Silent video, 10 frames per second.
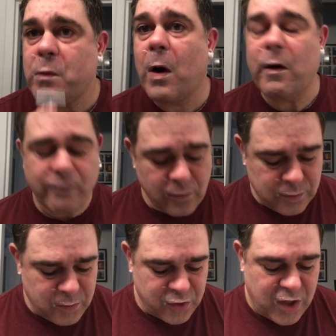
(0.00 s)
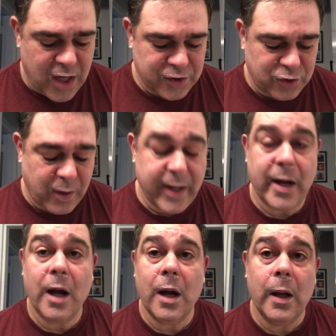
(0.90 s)
Sorry, folks, I'm just concentrating
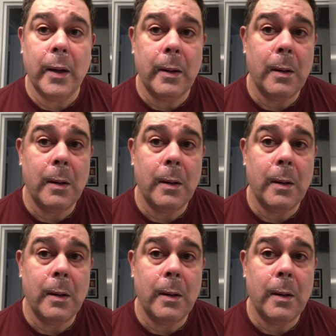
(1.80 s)
on